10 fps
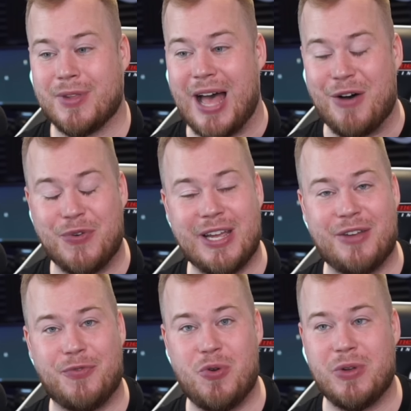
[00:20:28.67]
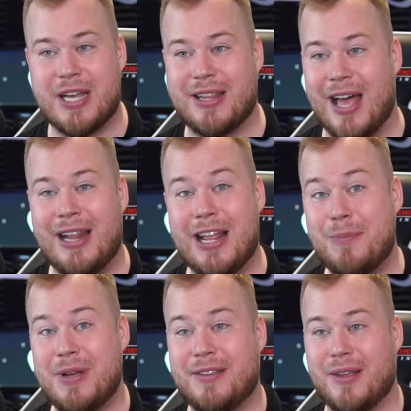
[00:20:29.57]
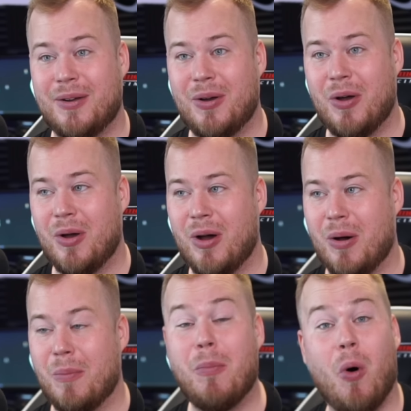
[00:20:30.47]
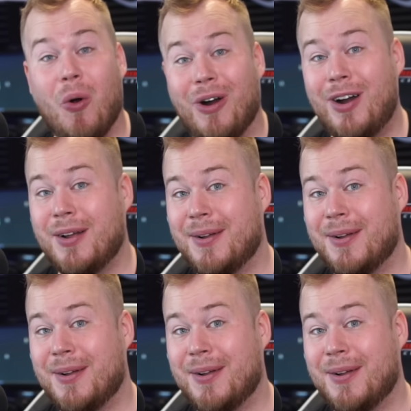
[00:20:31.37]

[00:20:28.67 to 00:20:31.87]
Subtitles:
I think if we would get a little bit more